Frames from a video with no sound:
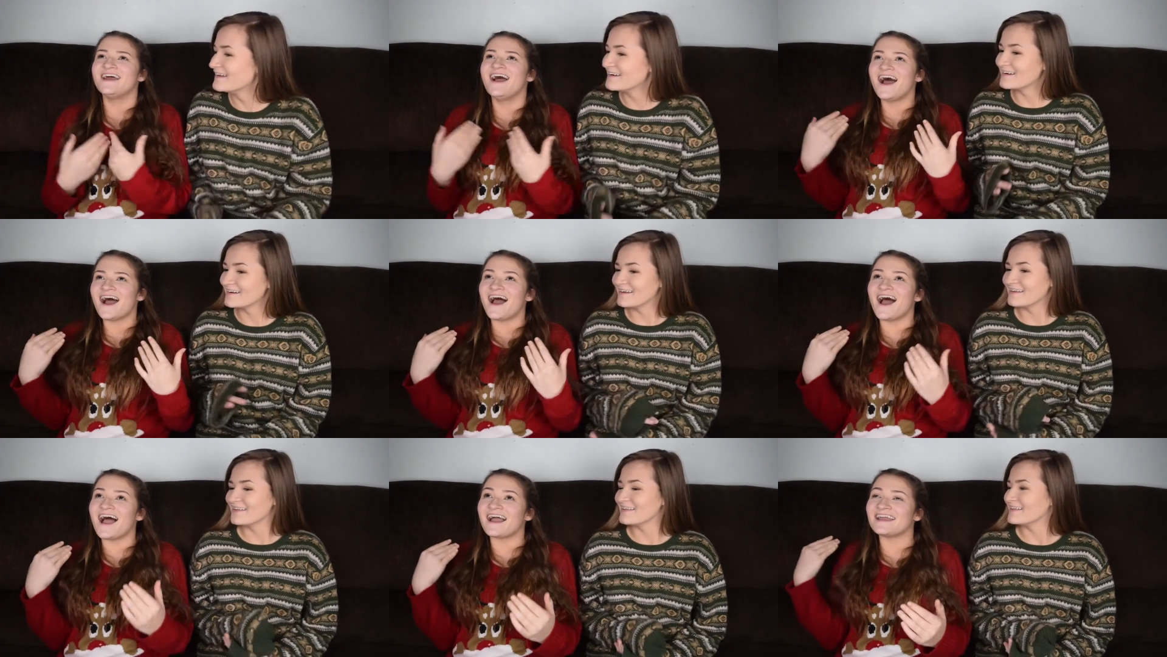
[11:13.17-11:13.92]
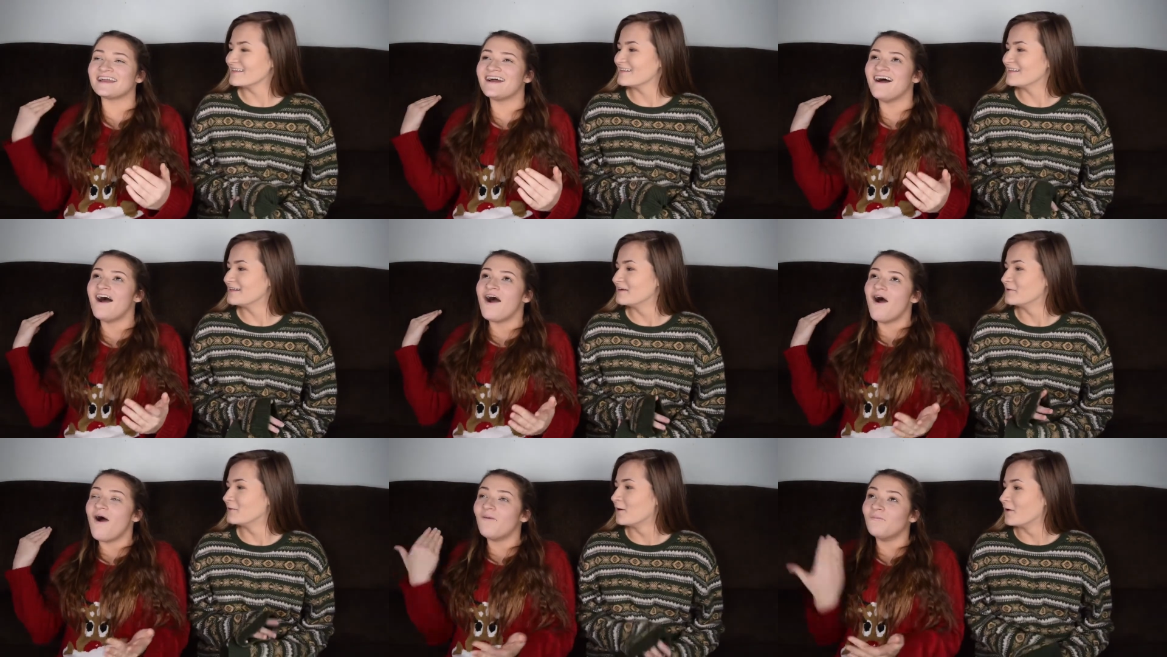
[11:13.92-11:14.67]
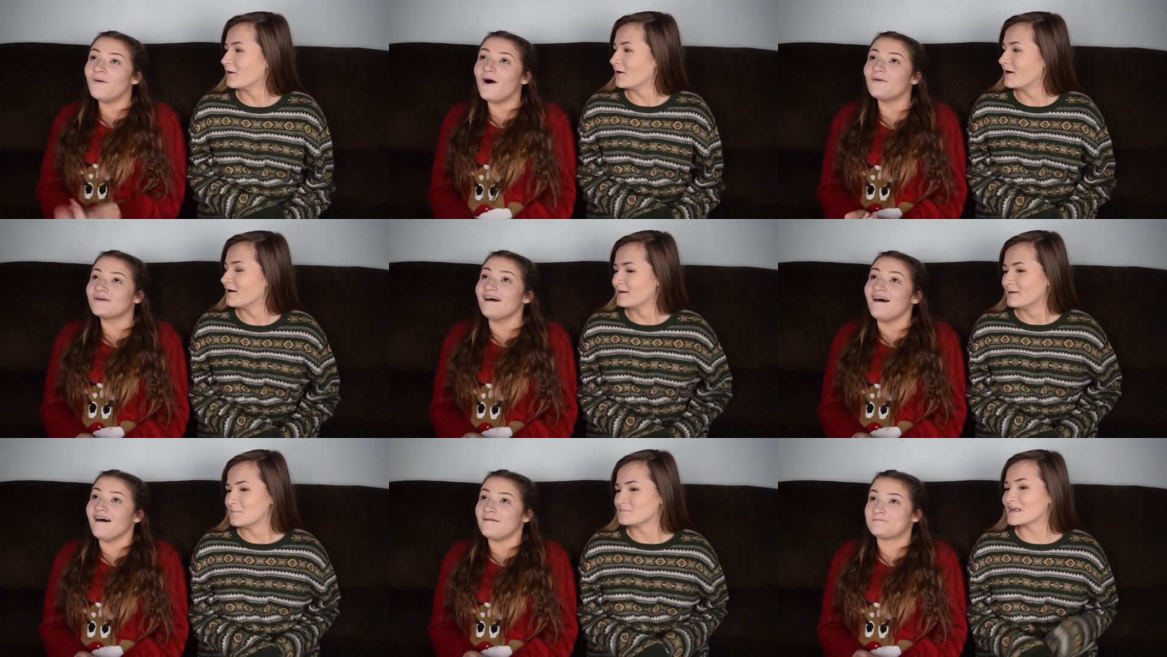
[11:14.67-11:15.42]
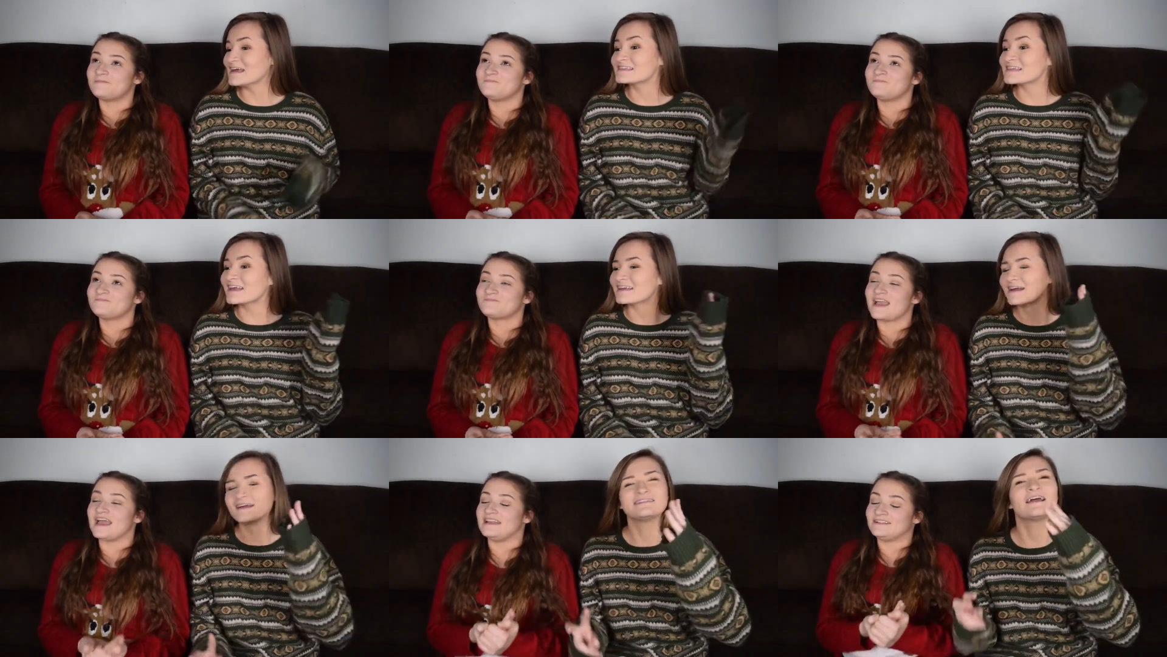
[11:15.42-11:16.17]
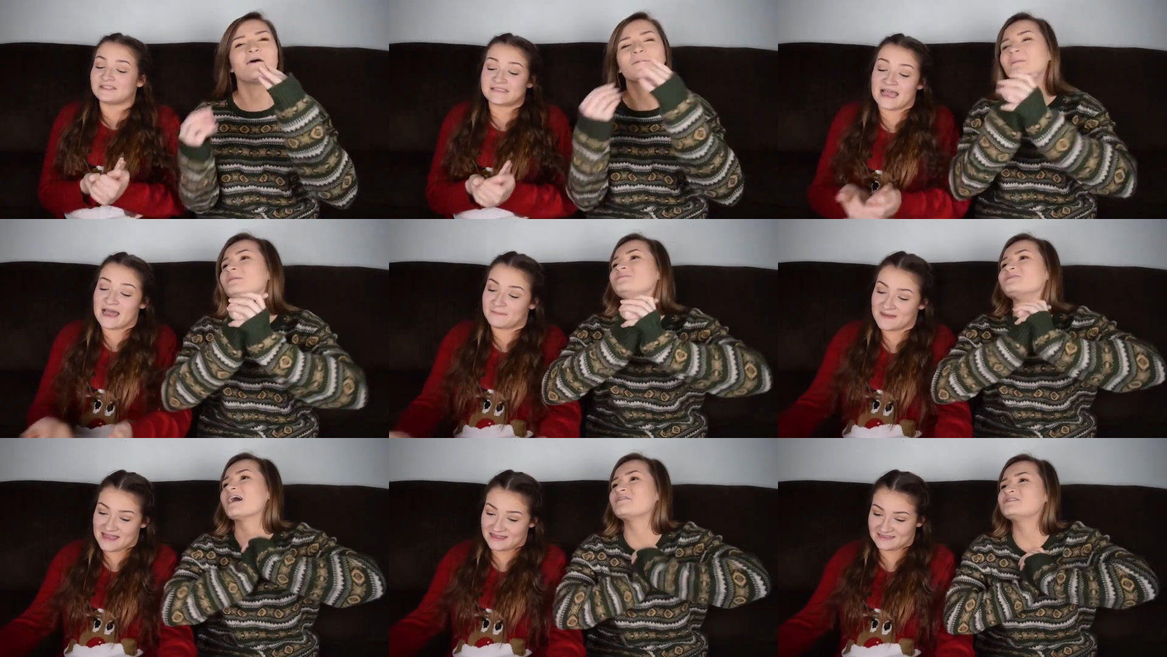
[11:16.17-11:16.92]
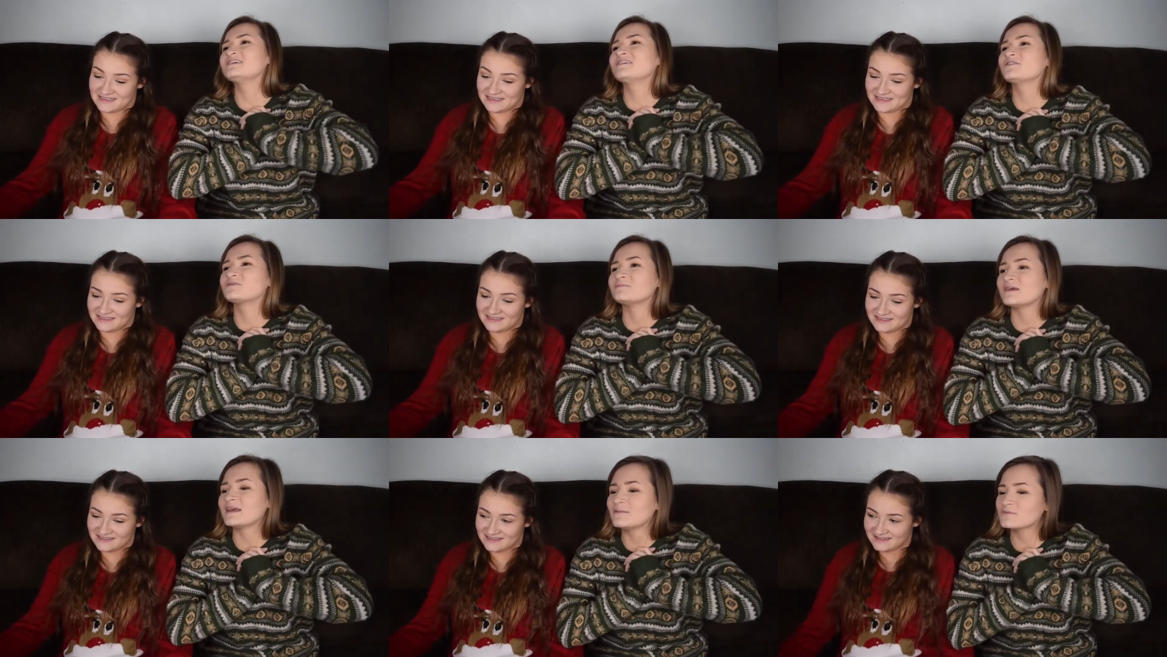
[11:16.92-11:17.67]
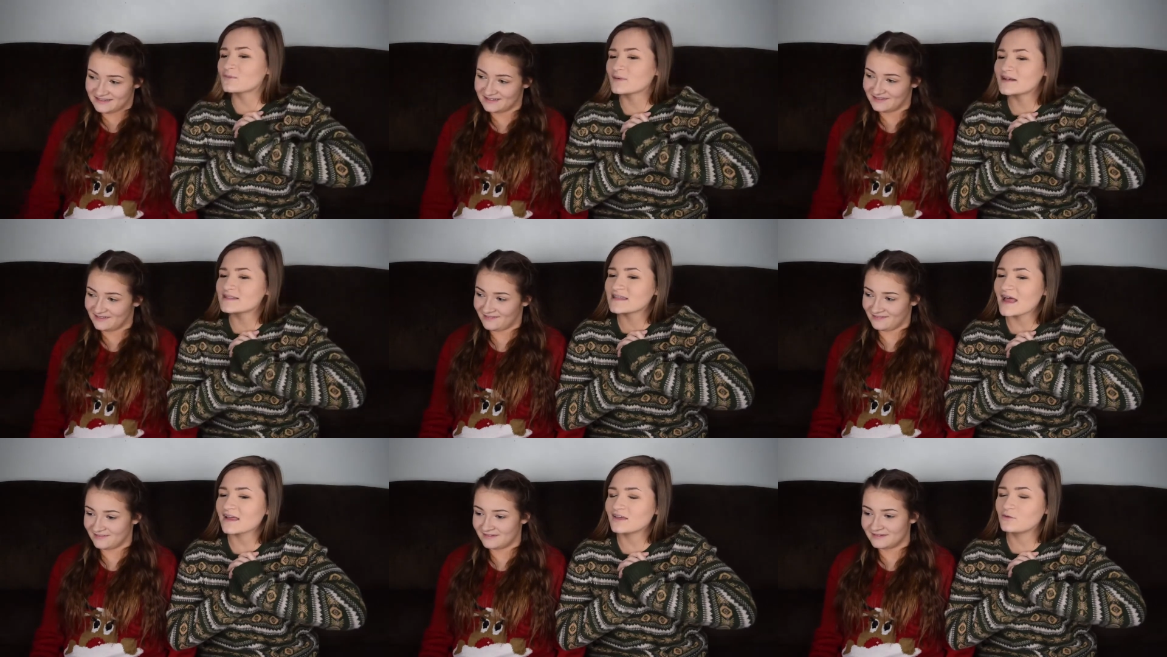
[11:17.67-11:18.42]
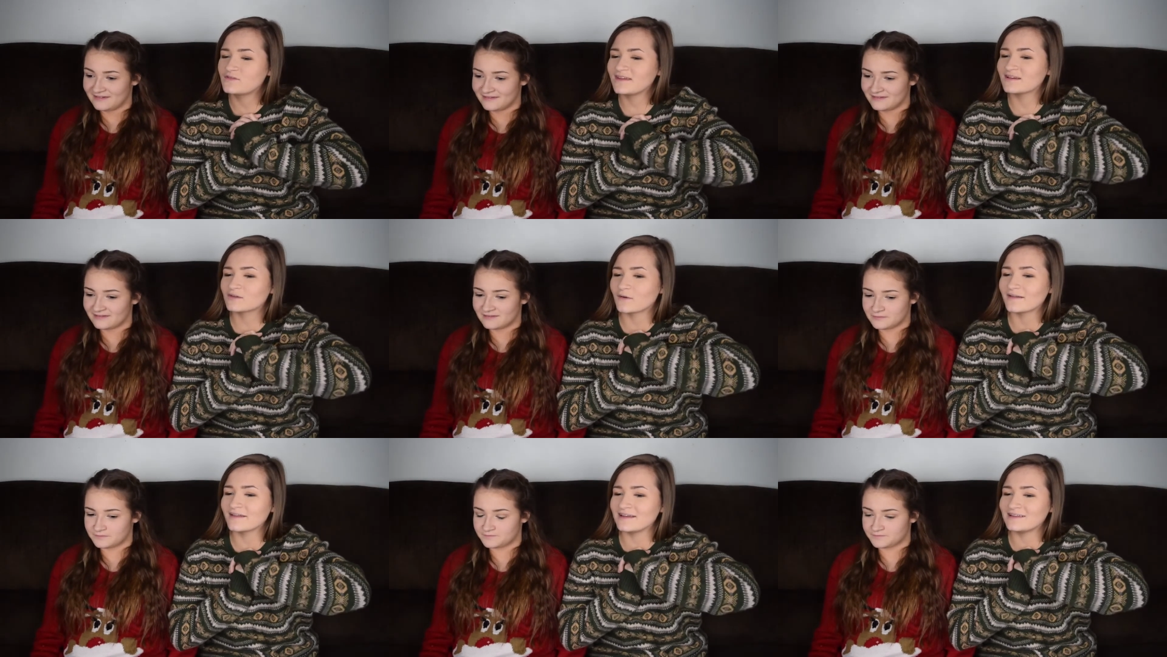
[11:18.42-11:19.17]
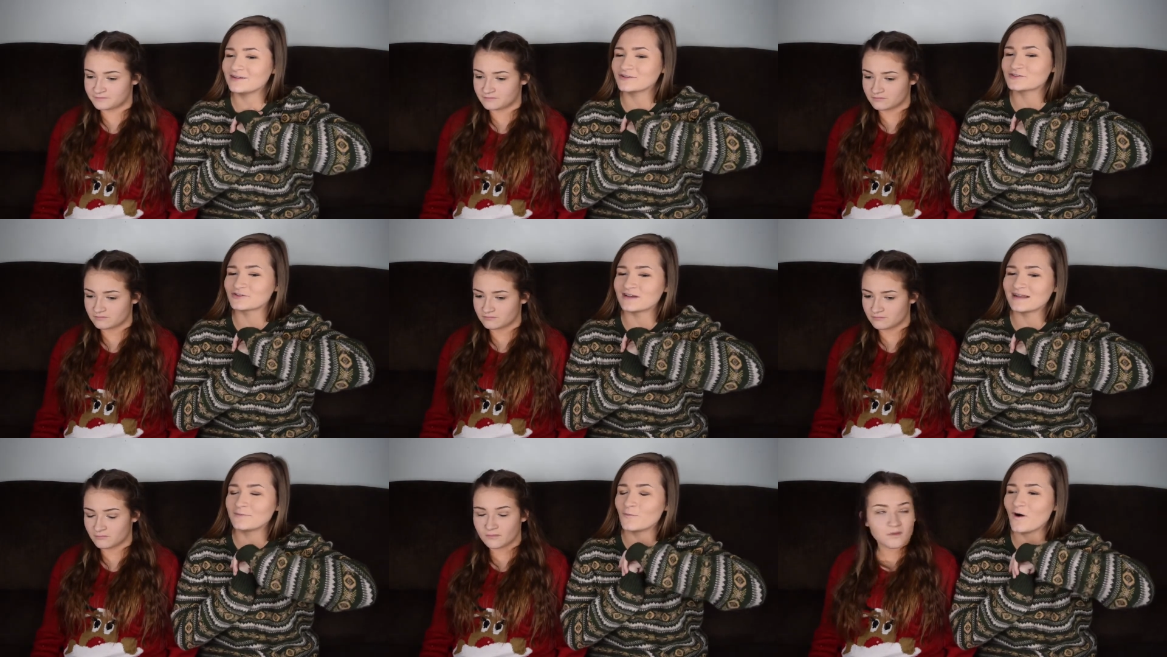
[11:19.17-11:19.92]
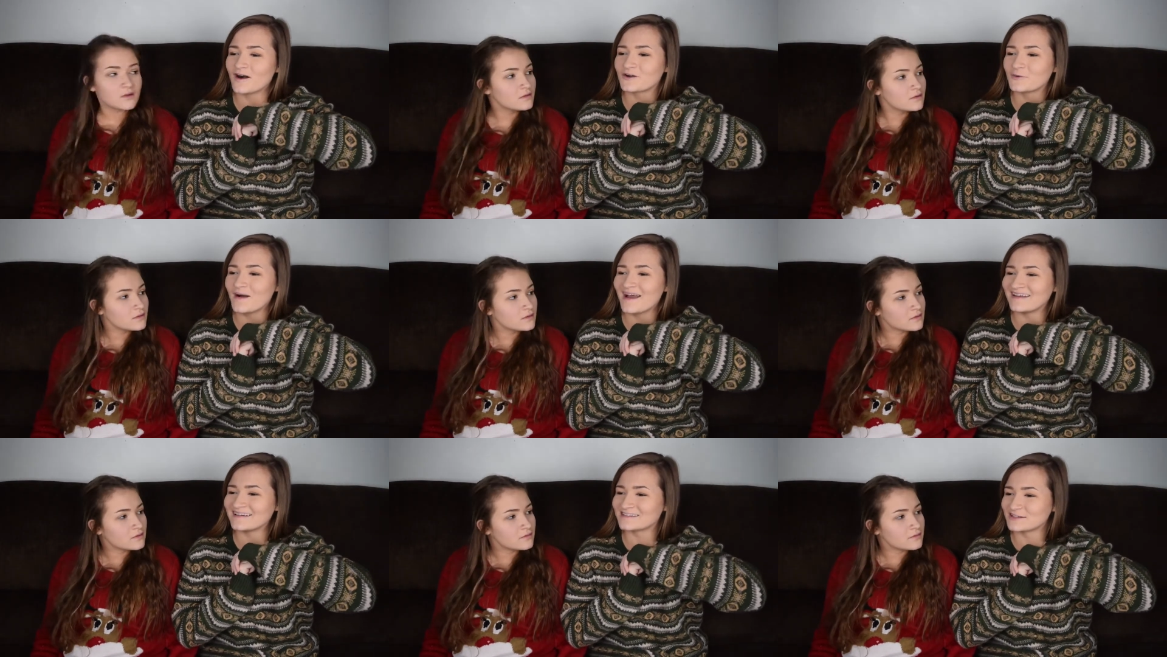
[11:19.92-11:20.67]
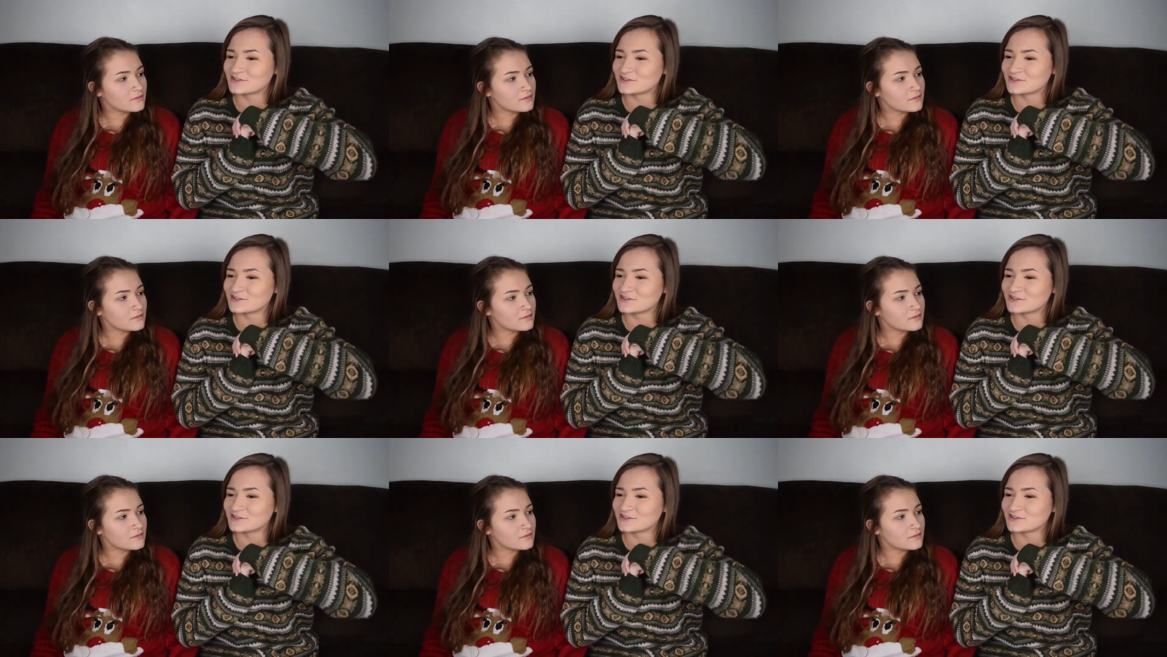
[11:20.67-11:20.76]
Speaker 1: it. I woke
Speaker 2: up. It's like and it no, just happened. I've seen those memes where it's like you see a toilet in your dream, walk away. It's a